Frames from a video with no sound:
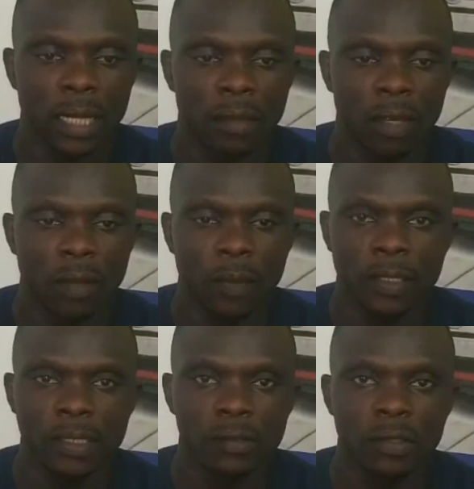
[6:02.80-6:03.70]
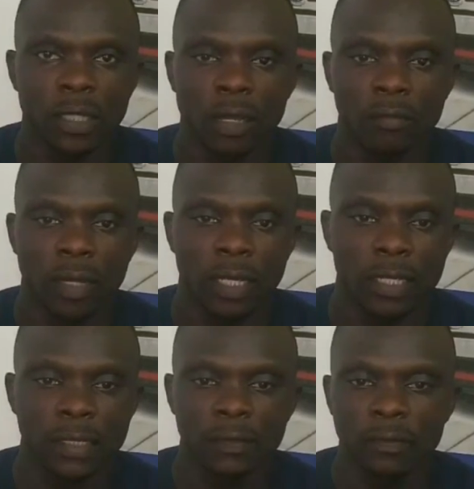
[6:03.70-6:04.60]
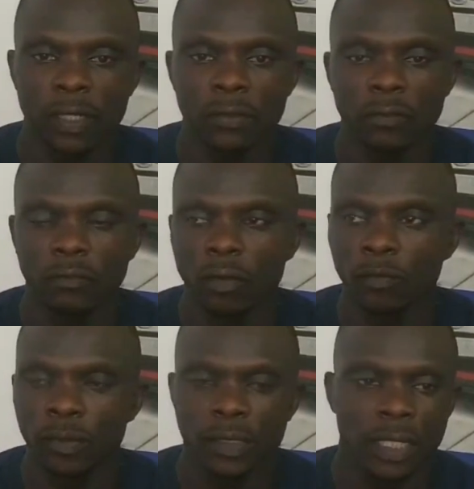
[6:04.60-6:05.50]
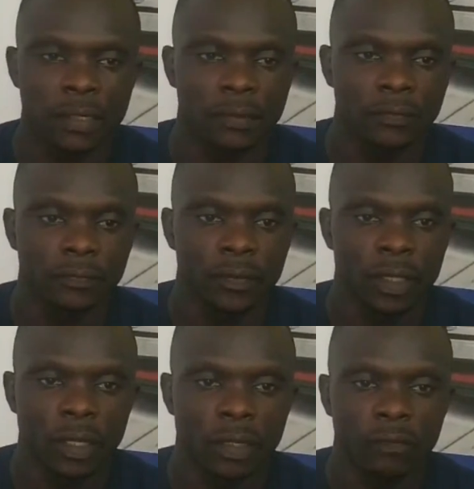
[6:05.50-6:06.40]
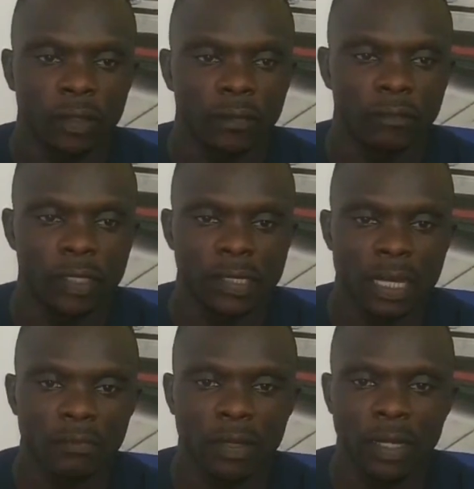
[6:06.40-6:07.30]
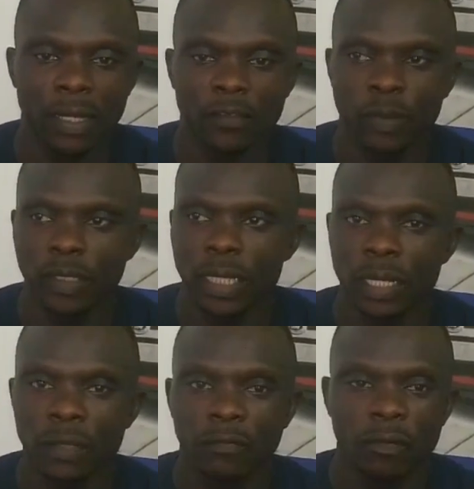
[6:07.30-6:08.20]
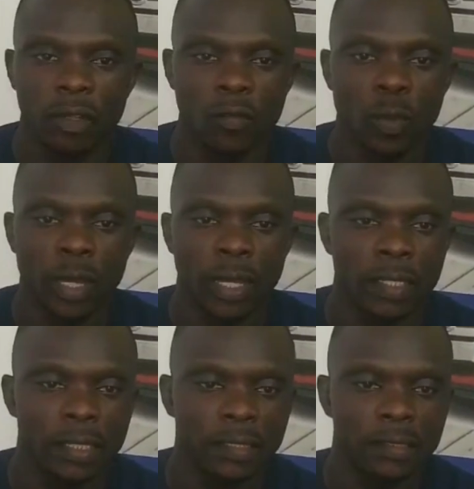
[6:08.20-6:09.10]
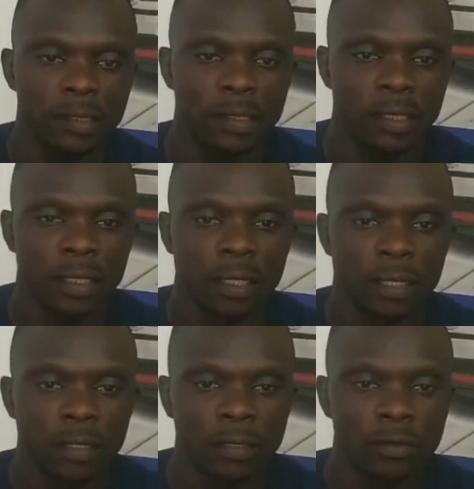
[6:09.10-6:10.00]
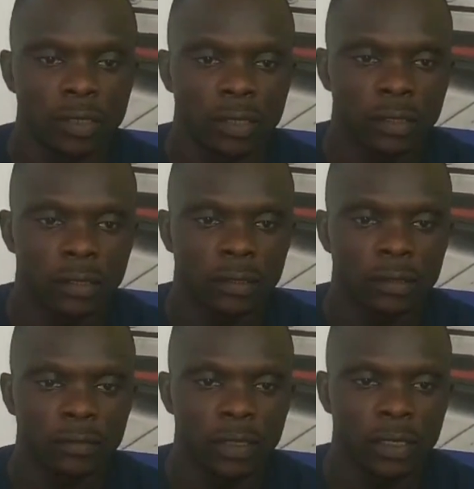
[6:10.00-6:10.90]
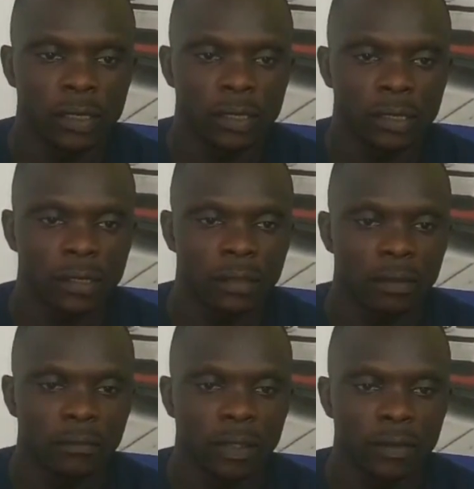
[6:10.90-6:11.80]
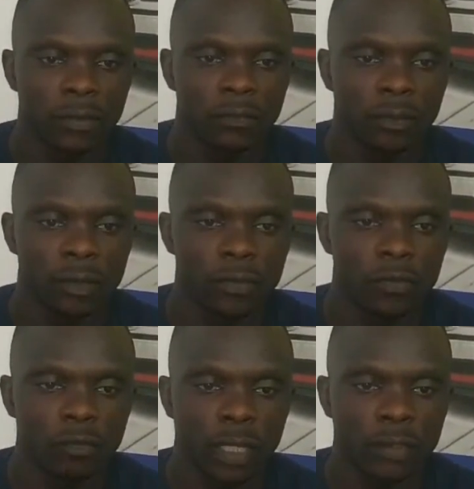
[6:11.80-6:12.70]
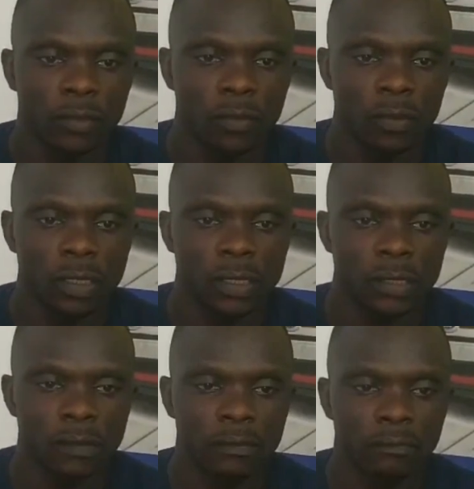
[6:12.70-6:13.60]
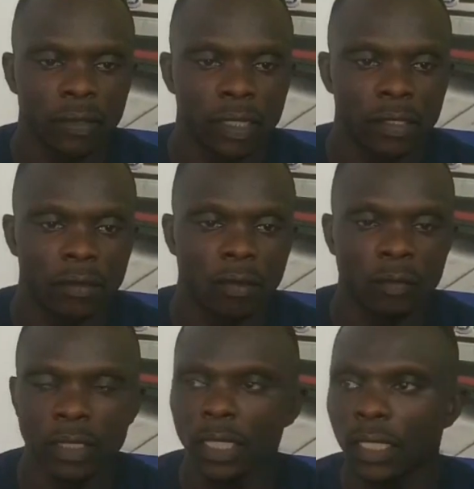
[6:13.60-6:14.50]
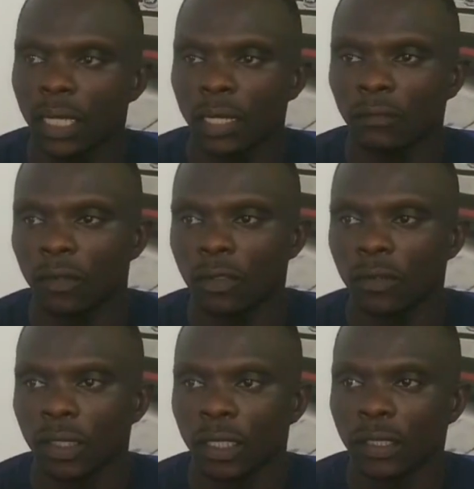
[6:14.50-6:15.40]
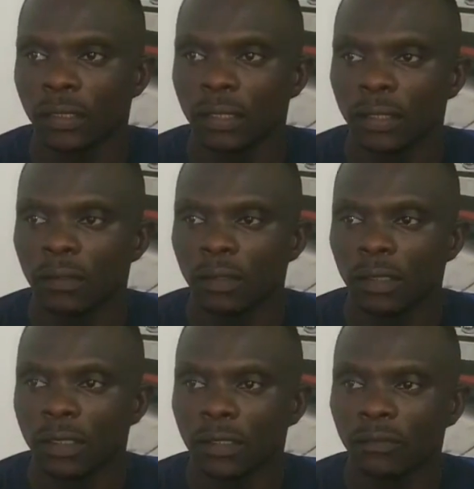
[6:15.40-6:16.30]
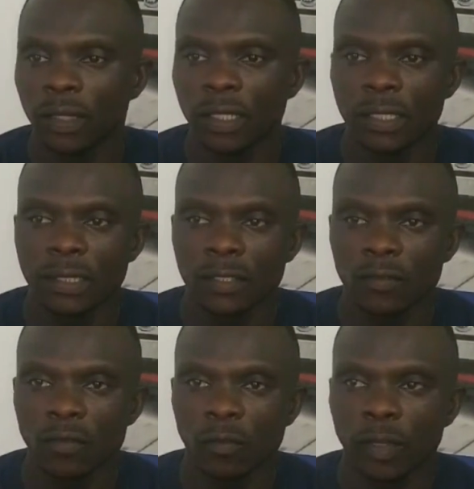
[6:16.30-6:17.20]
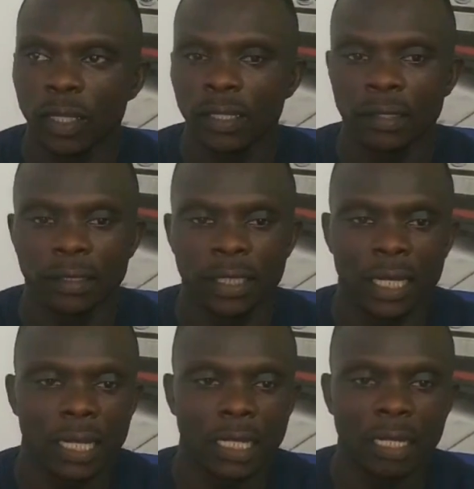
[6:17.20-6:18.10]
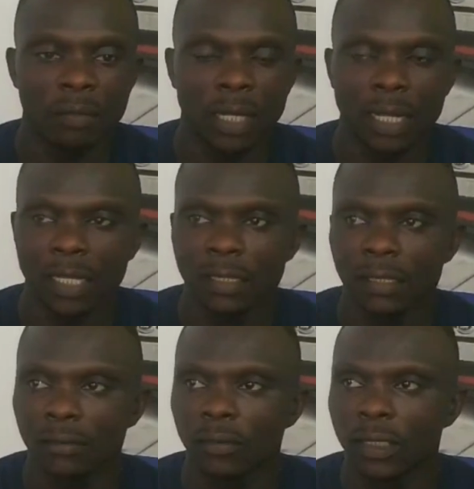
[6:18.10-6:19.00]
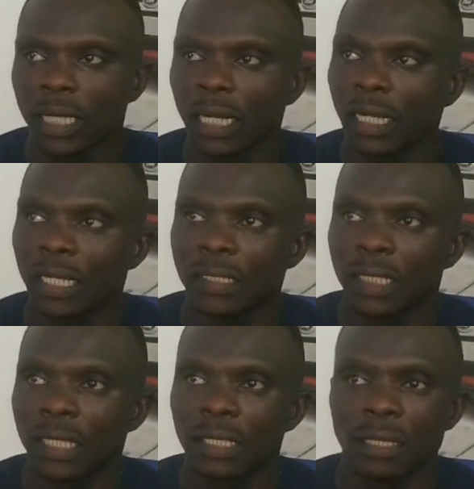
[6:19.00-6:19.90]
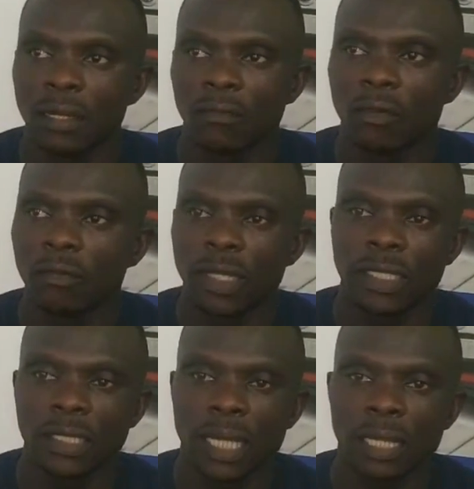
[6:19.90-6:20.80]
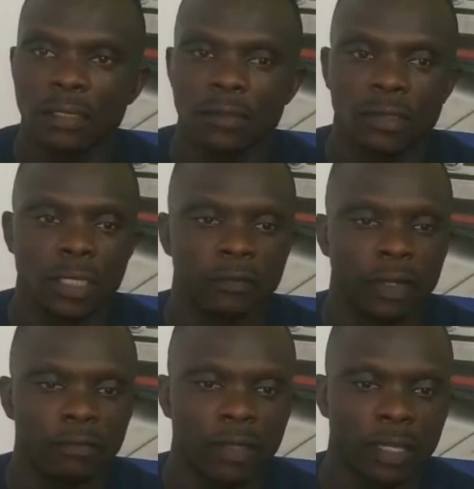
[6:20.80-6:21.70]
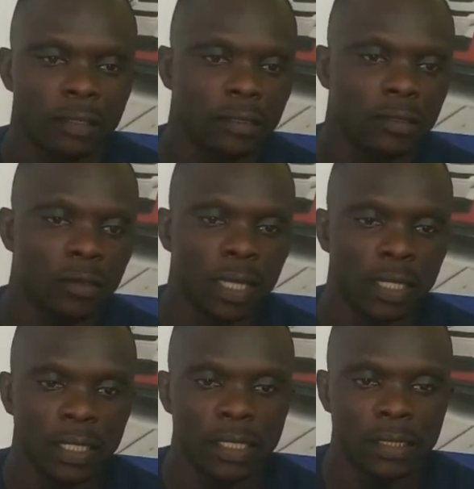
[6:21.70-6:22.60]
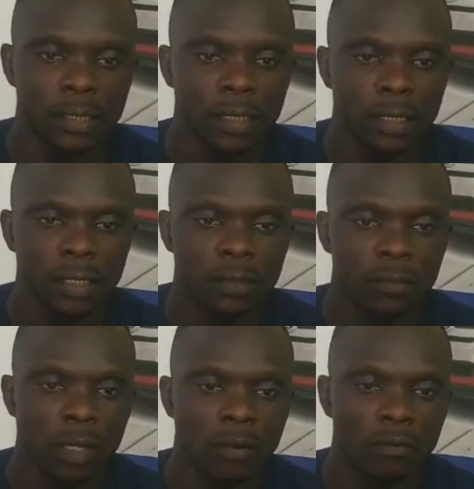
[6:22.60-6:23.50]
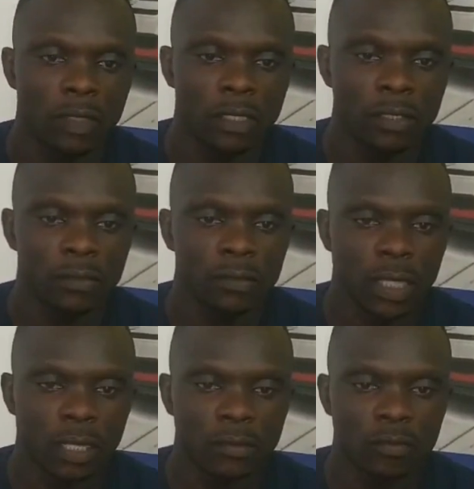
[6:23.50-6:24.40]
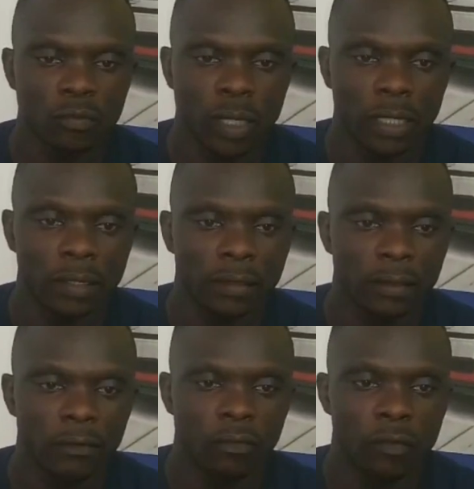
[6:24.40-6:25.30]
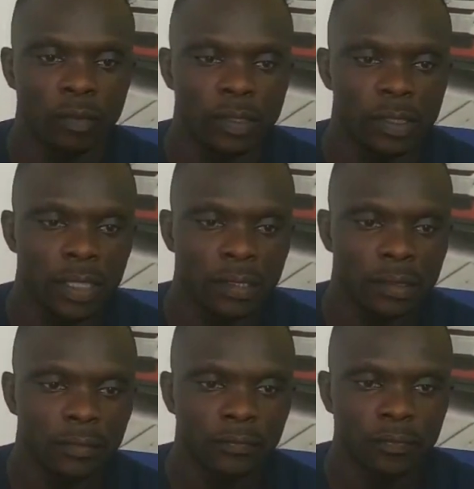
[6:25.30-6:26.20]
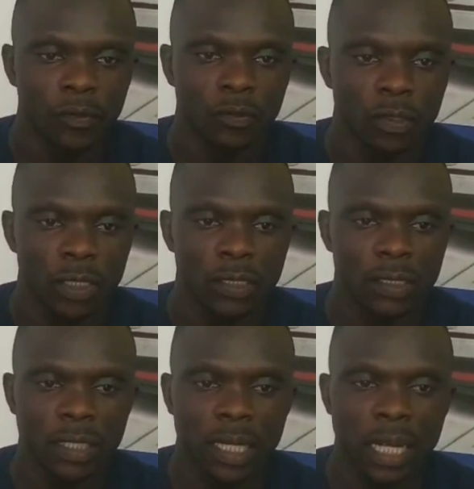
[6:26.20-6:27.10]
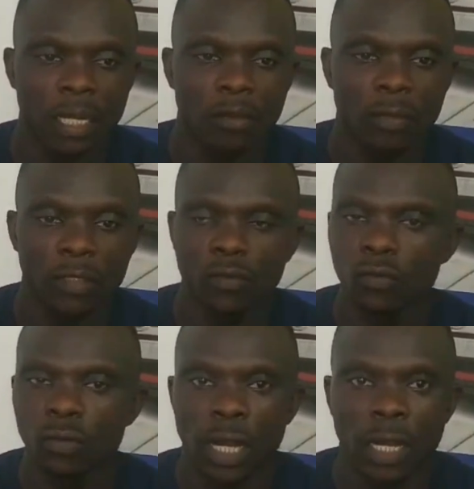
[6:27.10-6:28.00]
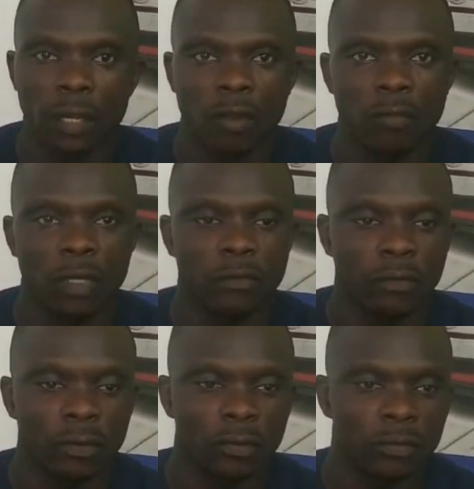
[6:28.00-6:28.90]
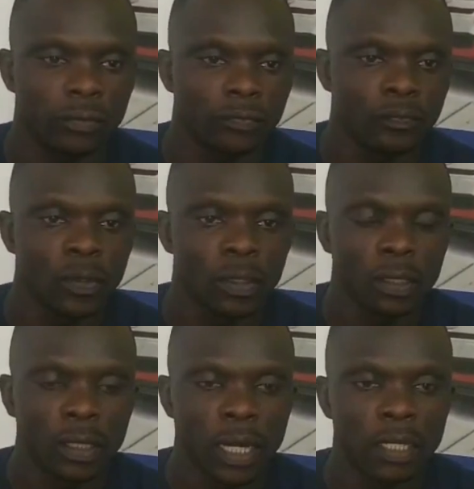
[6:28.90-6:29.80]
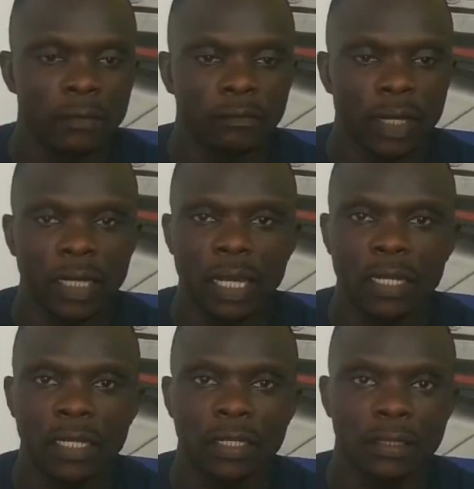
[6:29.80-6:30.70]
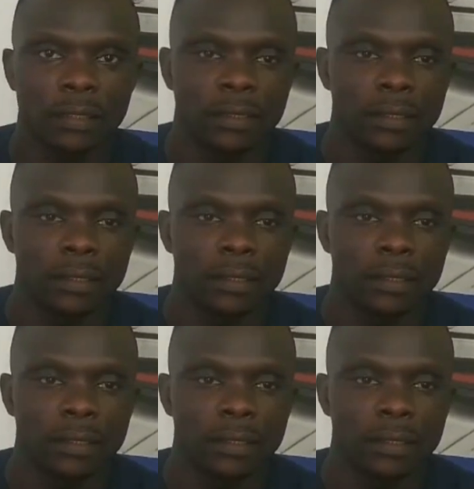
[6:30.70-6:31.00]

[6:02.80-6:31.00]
or capacity you can buy. It is very good for business and for the first time buyer, especially for Uber and taxi using, which is very good for you to buy. So it is very recommended car for you and it is very easy to repair in the Ghanaian market, which I can say from 30,000 to 35,000 you can get one of the used cars to buy for business. So this is the car number 2 I recommend for you. And finally,